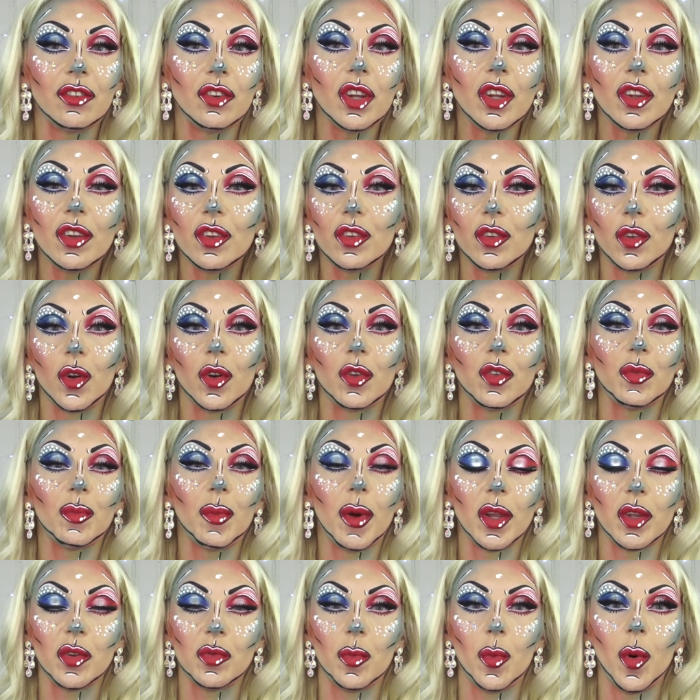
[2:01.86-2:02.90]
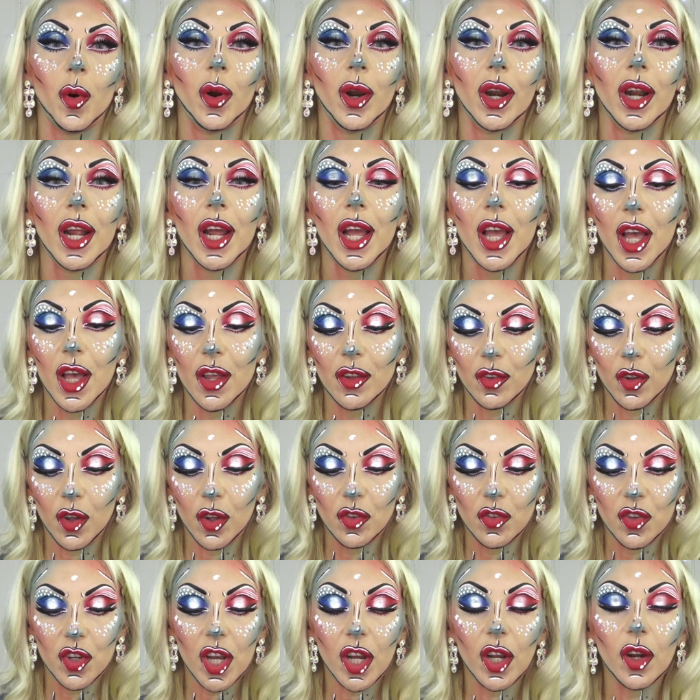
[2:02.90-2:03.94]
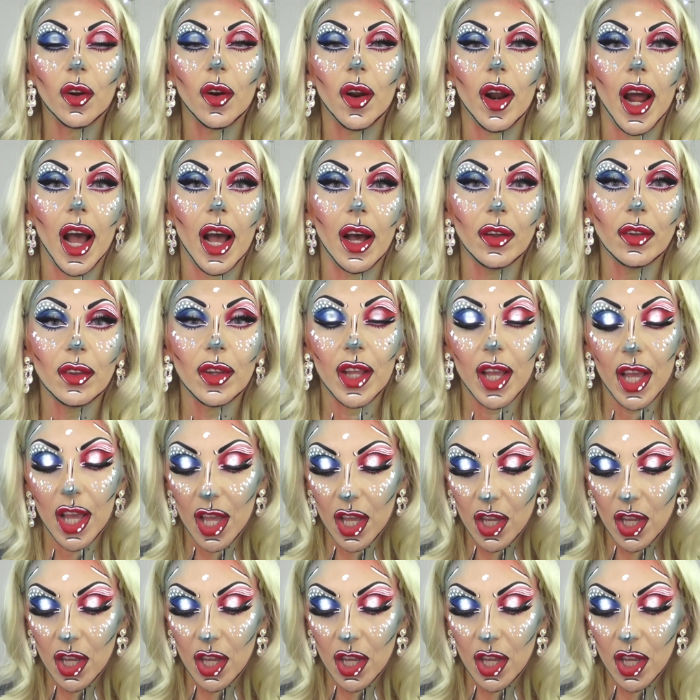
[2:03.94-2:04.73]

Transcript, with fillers: she deserves much more. So check her out.